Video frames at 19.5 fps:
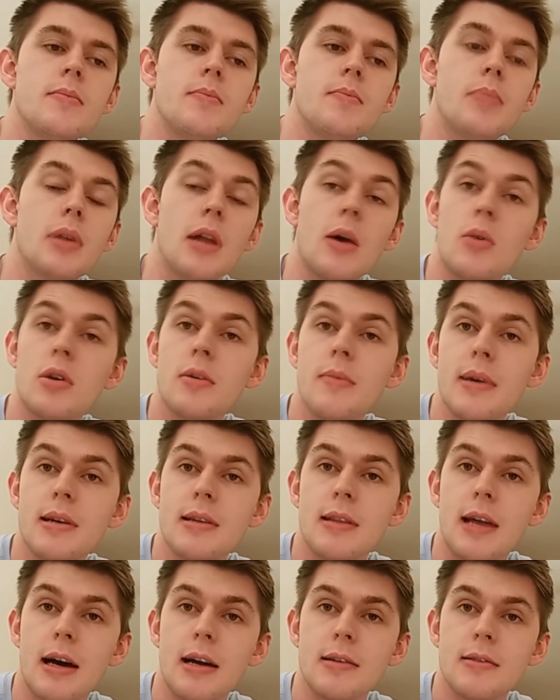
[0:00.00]
But I want to make
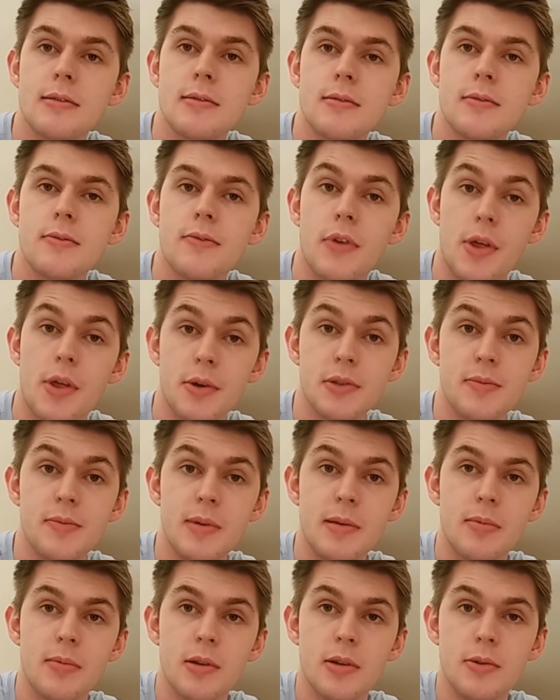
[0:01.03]
that for those
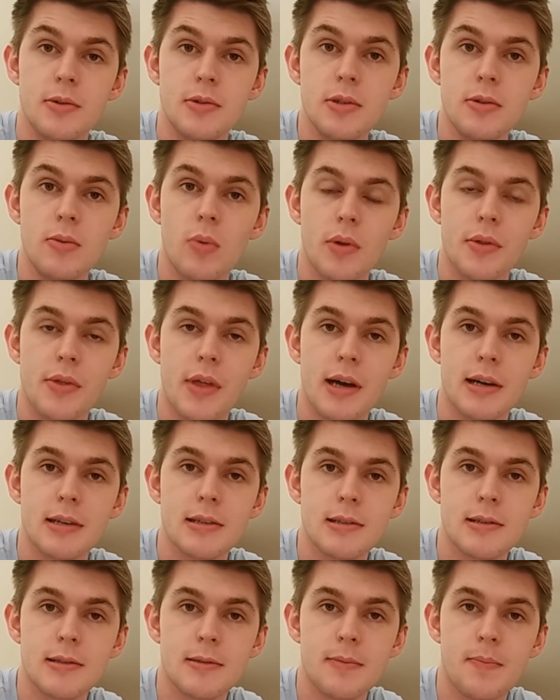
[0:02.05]
people who do want that.
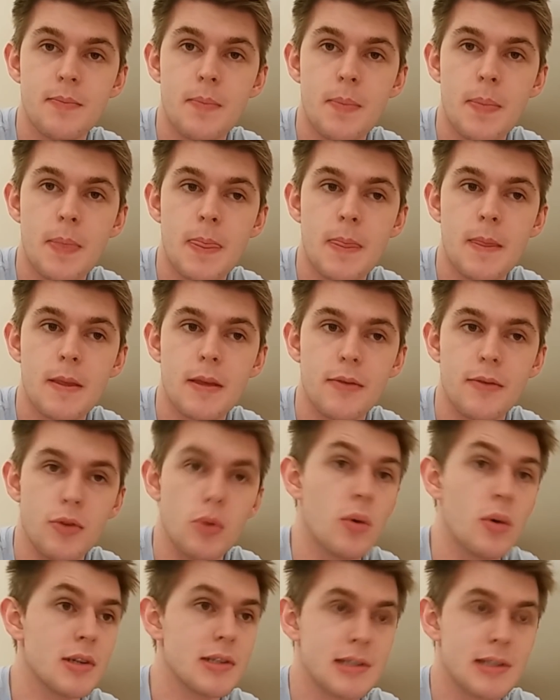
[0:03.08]
If you
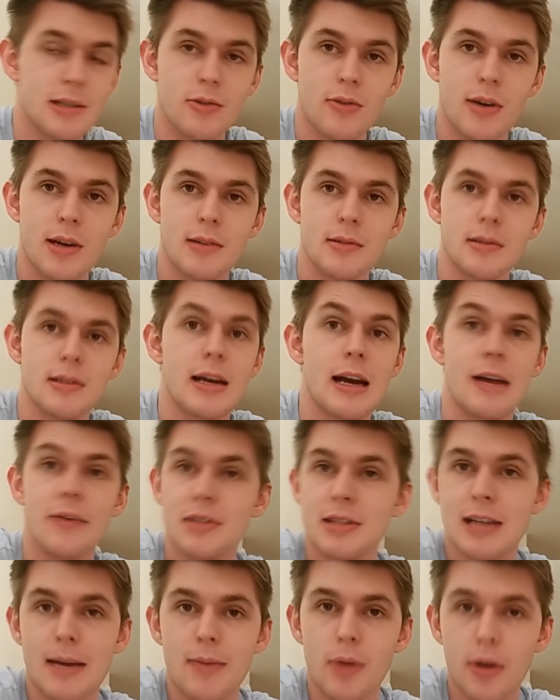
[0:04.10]
want to sit around, have a
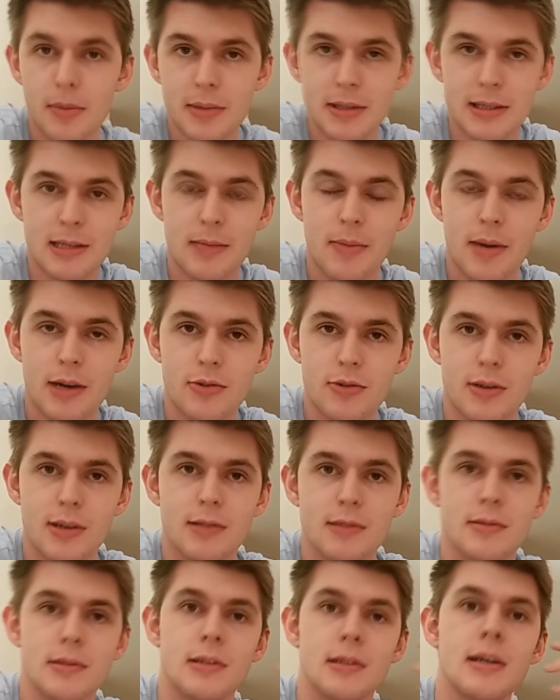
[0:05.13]
tab open in the
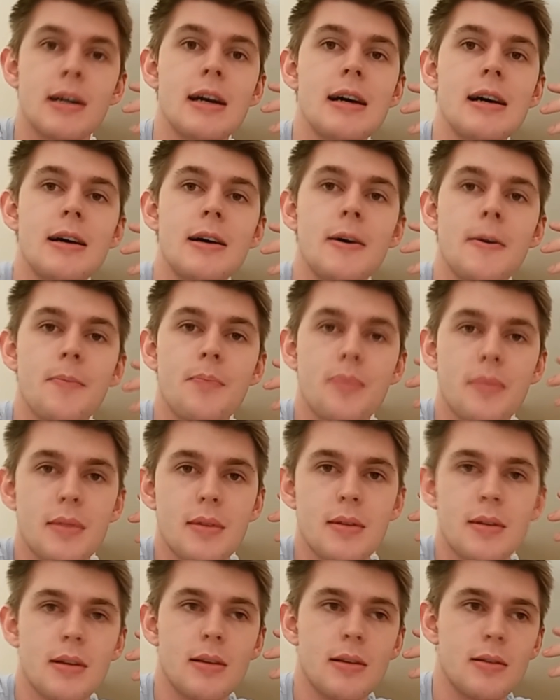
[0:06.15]
background,
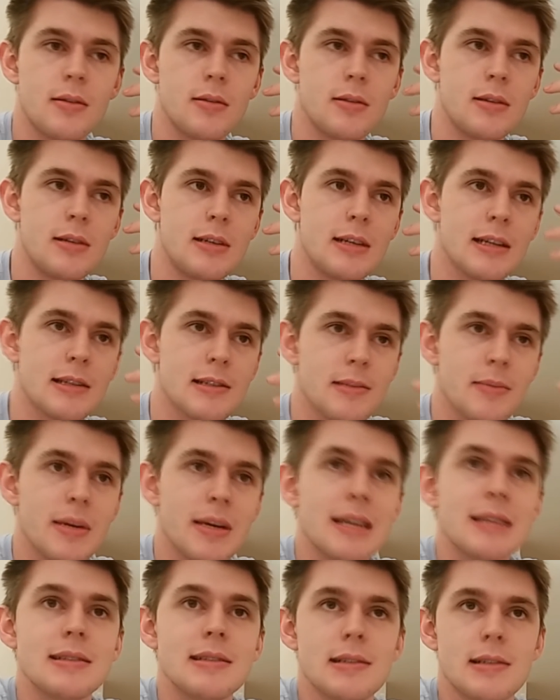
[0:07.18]
get some
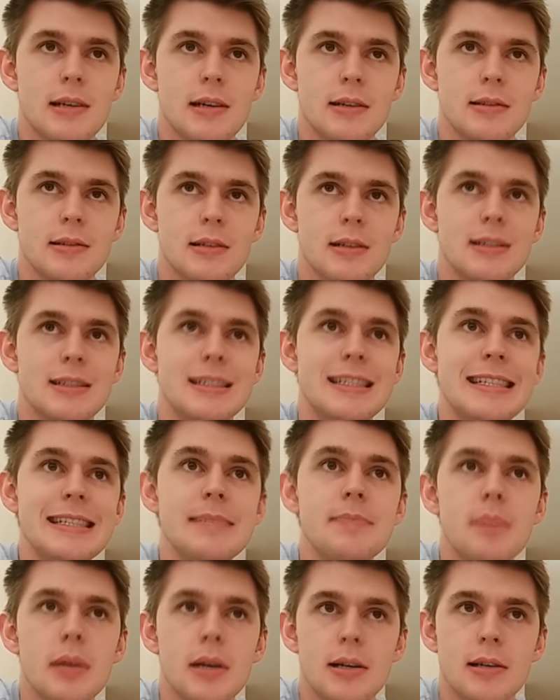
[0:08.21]
insight, a
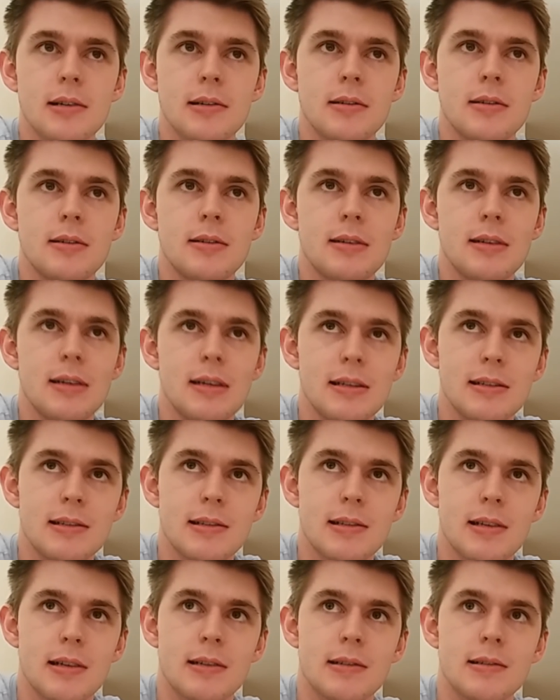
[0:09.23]
deeper
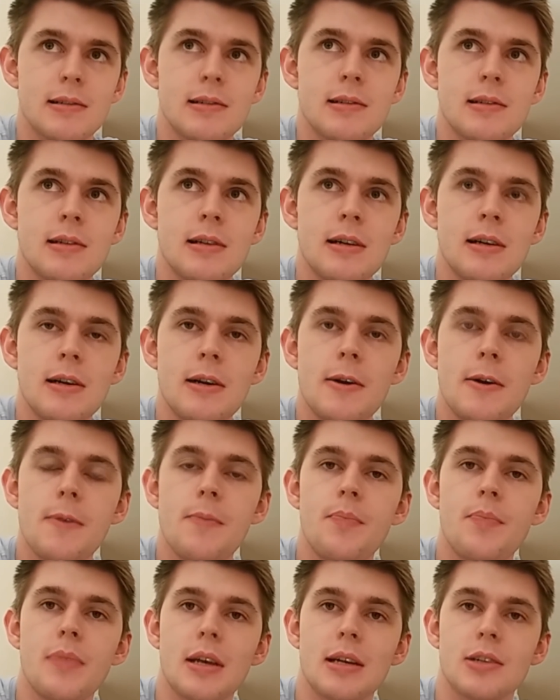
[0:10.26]
insight,
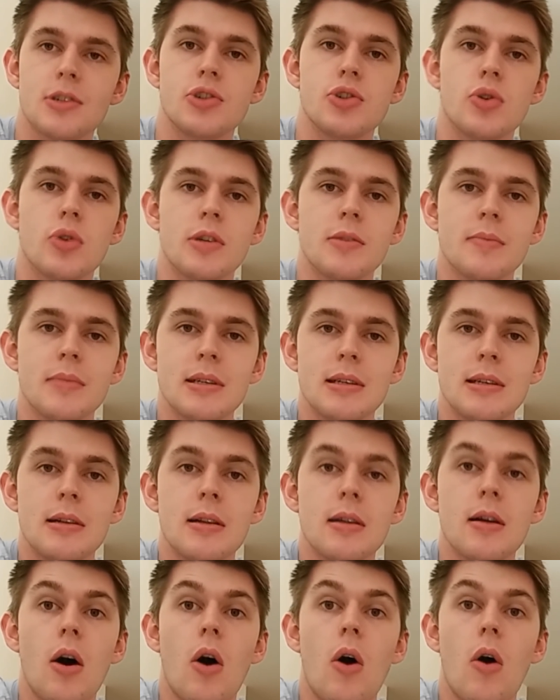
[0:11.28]
and join me
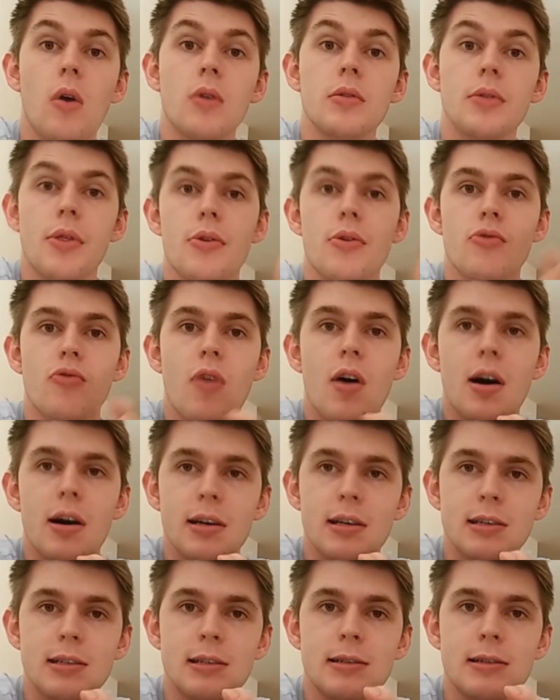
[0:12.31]
on the
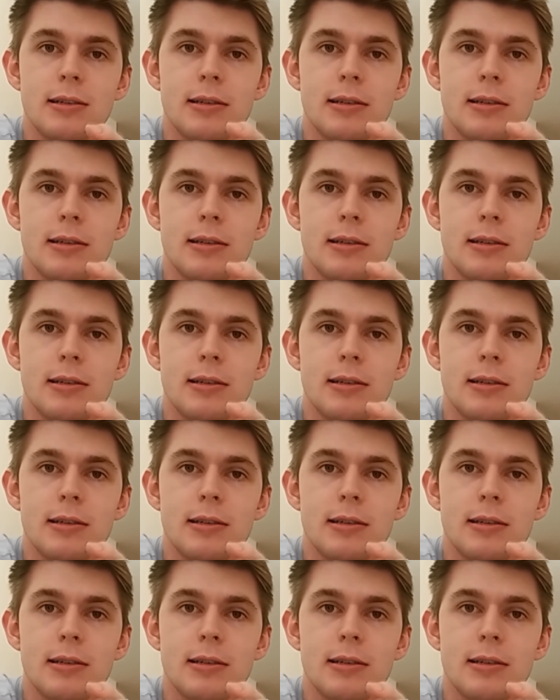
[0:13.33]
ride